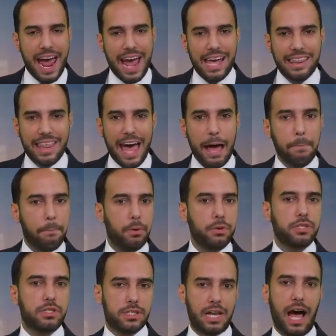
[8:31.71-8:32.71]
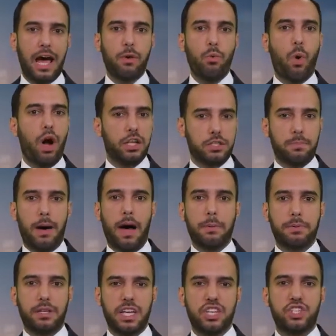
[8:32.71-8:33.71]
And that puts Taiwan's
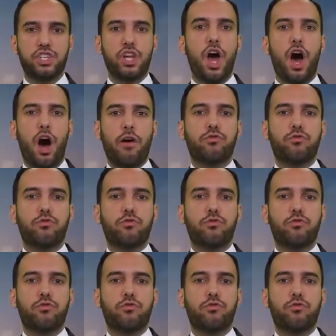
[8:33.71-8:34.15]
population